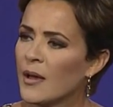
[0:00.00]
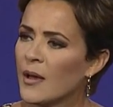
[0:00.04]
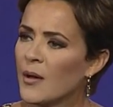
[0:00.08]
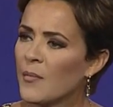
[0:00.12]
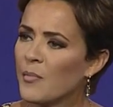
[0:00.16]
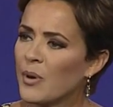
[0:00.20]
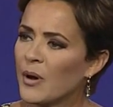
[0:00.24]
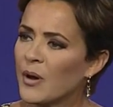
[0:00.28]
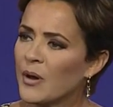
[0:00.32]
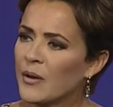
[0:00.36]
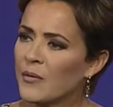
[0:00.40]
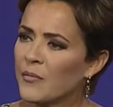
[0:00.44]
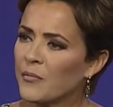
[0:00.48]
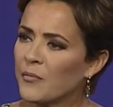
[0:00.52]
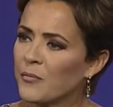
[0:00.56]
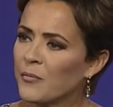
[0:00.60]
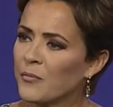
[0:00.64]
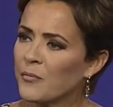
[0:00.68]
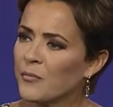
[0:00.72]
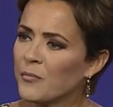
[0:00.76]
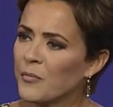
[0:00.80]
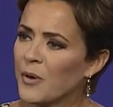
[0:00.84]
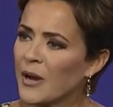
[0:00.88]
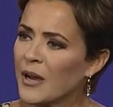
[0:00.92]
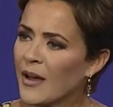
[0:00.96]
But
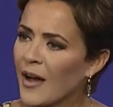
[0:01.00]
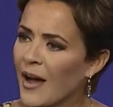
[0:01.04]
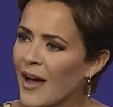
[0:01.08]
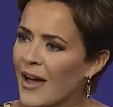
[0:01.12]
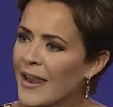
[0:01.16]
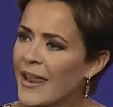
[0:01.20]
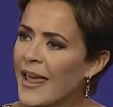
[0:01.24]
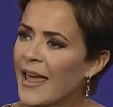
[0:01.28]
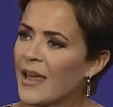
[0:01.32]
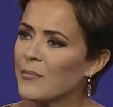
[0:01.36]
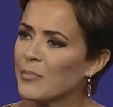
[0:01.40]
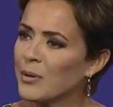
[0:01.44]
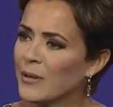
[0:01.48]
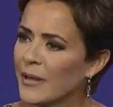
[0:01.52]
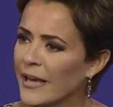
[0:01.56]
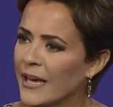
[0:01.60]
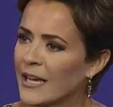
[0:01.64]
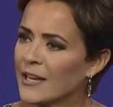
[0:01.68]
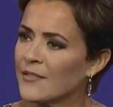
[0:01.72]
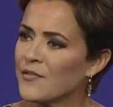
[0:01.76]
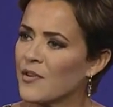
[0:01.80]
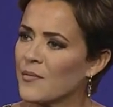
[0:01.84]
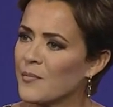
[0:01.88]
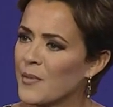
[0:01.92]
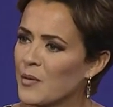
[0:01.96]
what God had
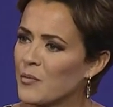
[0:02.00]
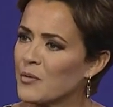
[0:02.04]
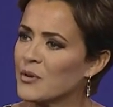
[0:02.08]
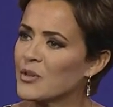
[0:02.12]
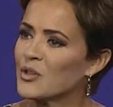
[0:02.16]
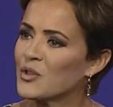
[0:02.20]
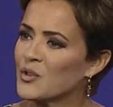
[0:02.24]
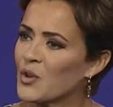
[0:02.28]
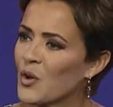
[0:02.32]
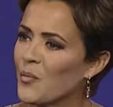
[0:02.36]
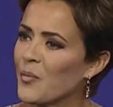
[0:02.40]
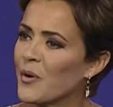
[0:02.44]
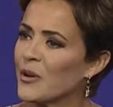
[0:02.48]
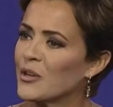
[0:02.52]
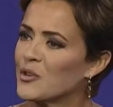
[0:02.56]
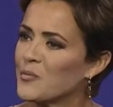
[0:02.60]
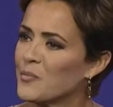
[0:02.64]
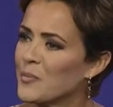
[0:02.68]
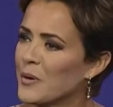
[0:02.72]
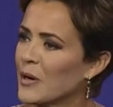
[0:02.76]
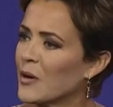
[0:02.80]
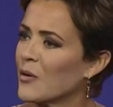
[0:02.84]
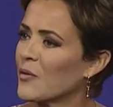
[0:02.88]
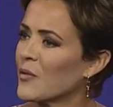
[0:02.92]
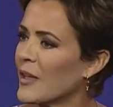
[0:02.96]
planned for me was so much
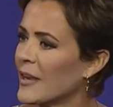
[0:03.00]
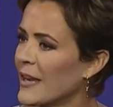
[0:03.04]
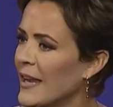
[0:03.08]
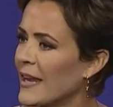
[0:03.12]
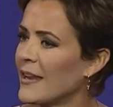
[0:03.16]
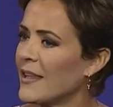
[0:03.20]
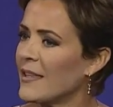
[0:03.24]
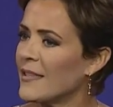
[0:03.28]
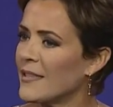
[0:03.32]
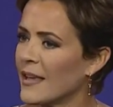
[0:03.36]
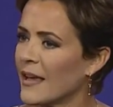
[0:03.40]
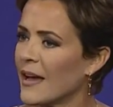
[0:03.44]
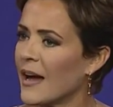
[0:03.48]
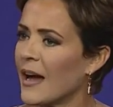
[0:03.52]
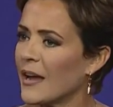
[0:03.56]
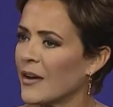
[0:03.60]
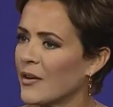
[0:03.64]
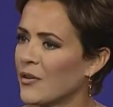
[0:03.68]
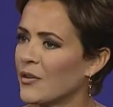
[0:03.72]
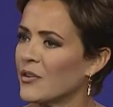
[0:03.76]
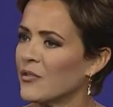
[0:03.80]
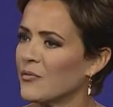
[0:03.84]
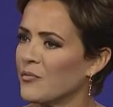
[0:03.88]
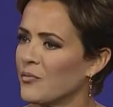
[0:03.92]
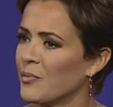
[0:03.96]
bigger than anything I
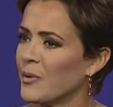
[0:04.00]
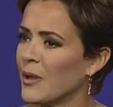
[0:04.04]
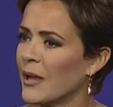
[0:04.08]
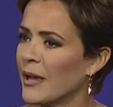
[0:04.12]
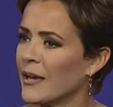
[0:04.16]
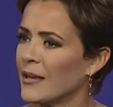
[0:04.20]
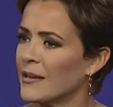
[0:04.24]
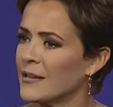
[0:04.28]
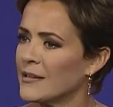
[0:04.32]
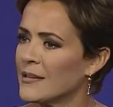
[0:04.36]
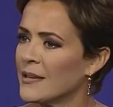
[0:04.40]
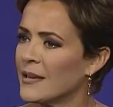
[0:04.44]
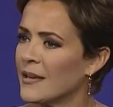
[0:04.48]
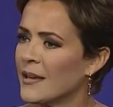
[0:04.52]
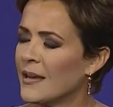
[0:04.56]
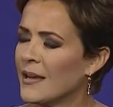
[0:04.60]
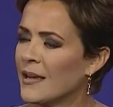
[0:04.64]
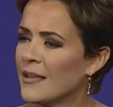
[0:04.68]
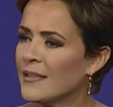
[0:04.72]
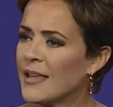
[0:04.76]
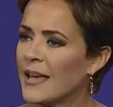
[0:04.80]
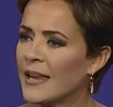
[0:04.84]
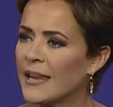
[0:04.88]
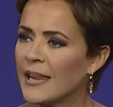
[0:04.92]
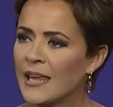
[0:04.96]
could have planned.
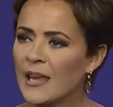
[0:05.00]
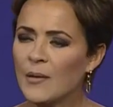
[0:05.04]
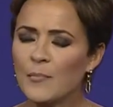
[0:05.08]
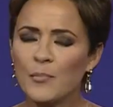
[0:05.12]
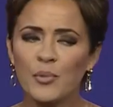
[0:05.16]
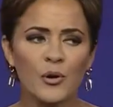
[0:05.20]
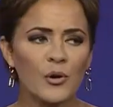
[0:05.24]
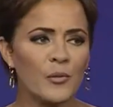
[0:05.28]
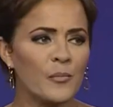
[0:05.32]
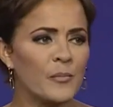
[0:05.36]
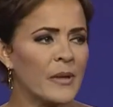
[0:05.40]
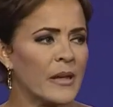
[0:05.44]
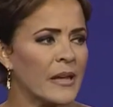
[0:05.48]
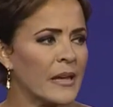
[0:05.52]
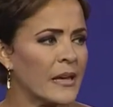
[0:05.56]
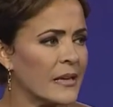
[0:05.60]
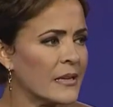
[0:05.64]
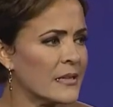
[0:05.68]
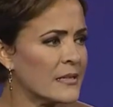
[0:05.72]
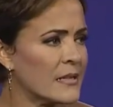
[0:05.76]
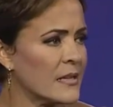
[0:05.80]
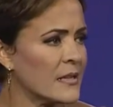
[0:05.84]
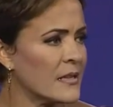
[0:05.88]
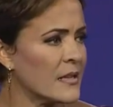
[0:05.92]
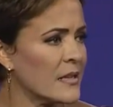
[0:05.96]
That he put me
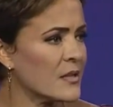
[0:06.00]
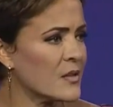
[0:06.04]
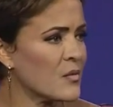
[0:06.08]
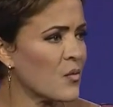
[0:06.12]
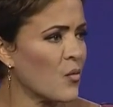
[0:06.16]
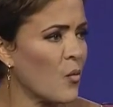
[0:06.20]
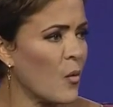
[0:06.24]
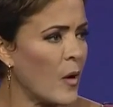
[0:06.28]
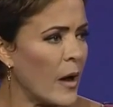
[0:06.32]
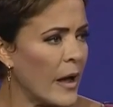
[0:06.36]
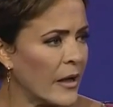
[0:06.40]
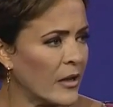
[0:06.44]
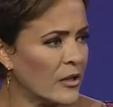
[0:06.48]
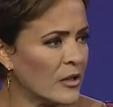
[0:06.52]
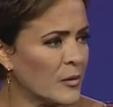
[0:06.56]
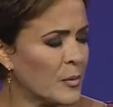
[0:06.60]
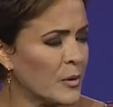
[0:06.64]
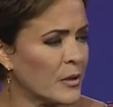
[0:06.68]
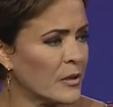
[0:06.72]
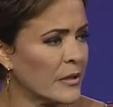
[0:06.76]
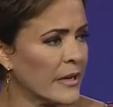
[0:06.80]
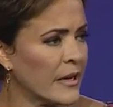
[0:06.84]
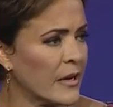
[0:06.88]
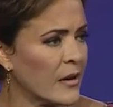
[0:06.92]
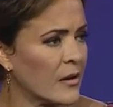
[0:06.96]
into this wild
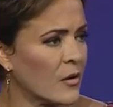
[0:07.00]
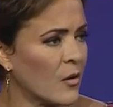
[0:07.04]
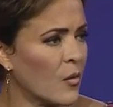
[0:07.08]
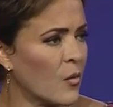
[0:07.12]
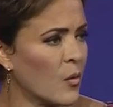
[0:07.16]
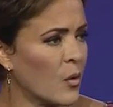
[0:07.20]
political